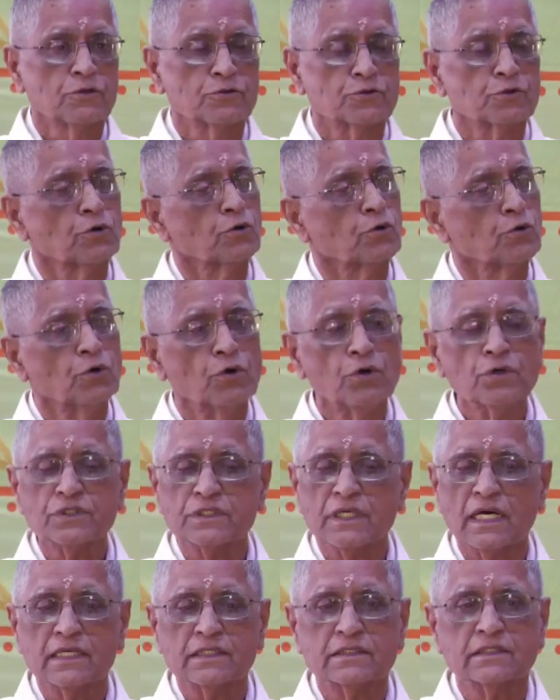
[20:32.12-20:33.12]
So no
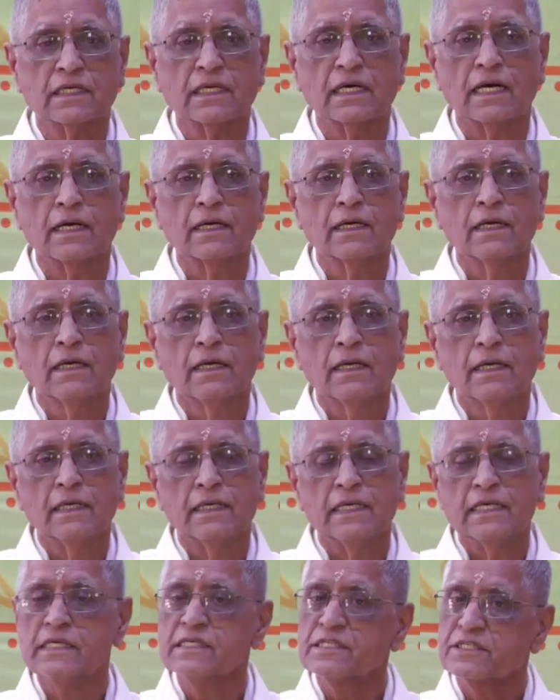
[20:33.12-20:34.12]
Shastra
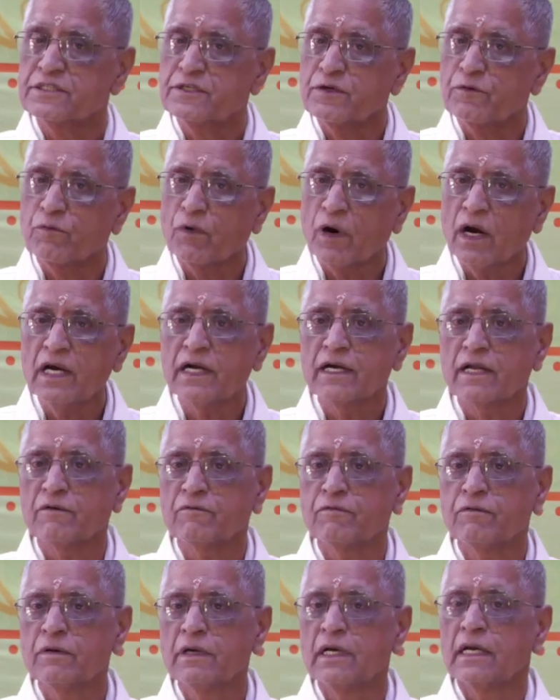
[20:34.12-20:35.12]
is devoid of
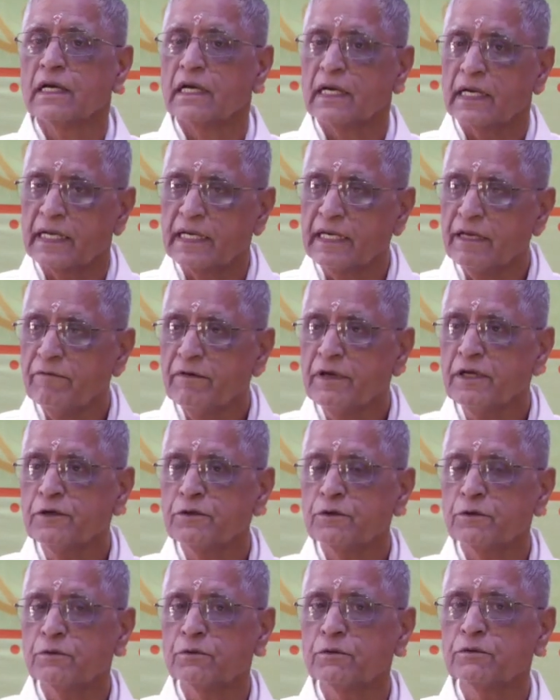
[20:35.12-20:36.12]
giving
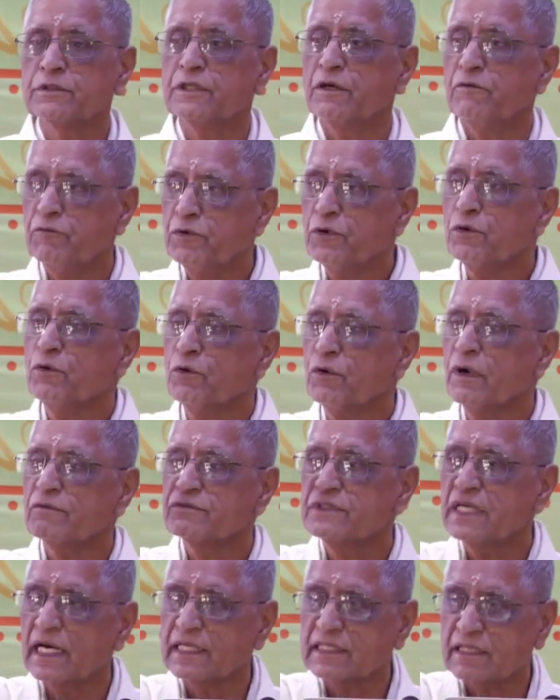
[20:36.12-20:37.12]
you the view
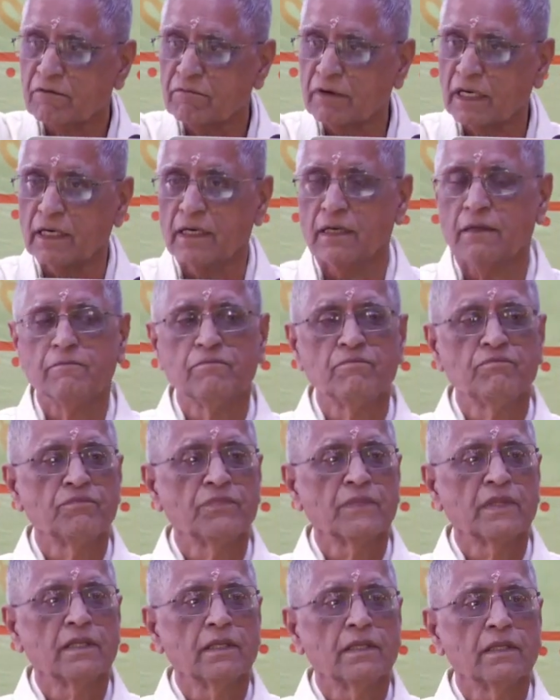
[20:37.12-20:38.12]
of the other world,
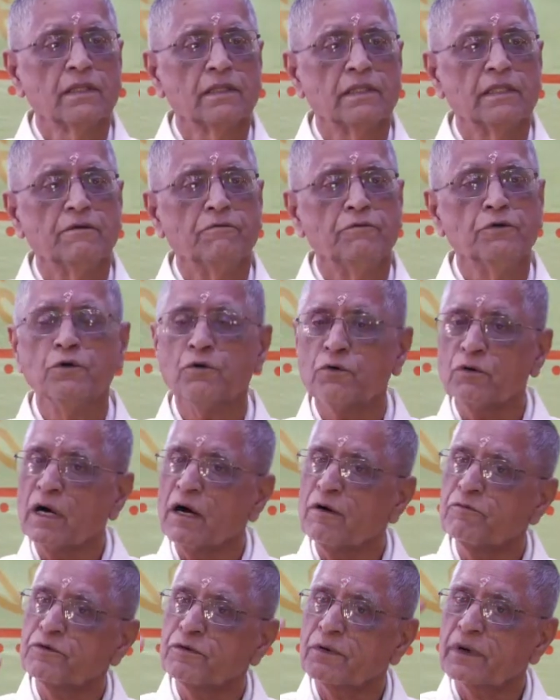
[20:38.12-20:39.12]
the view
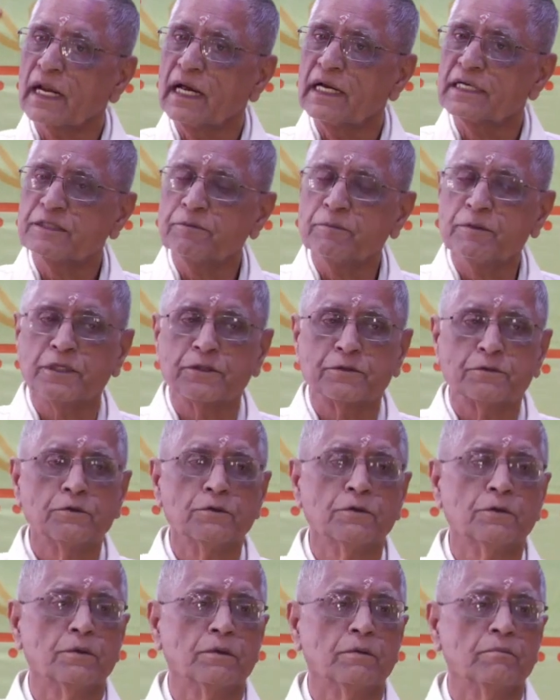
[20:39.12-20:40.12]
of your ultimate
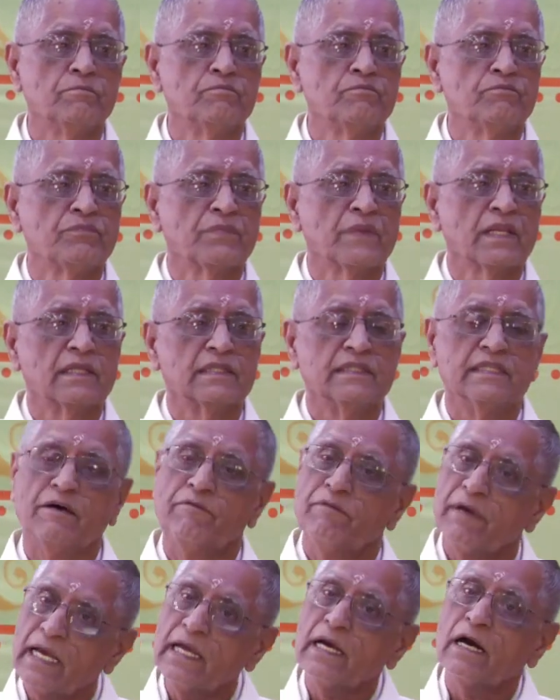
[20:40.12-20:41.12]
goal, the
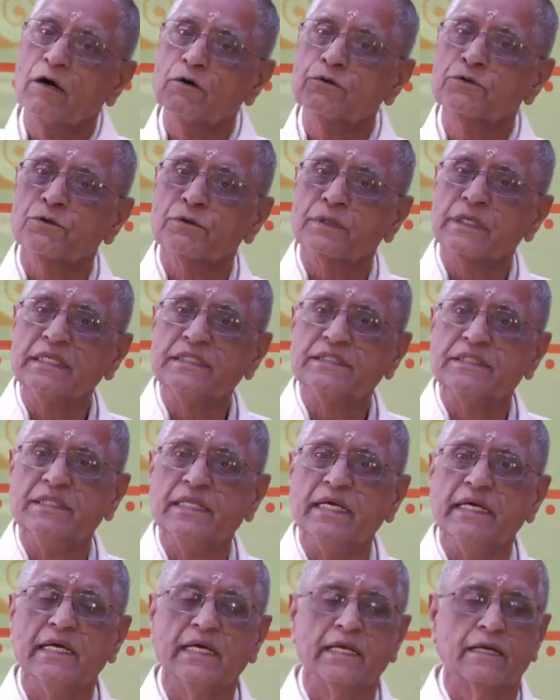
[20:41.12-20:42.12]
way how to reach
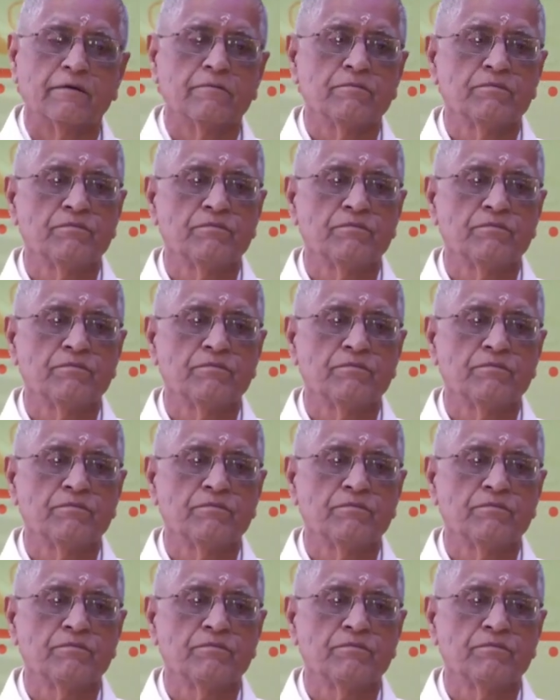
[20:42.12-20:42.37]
there.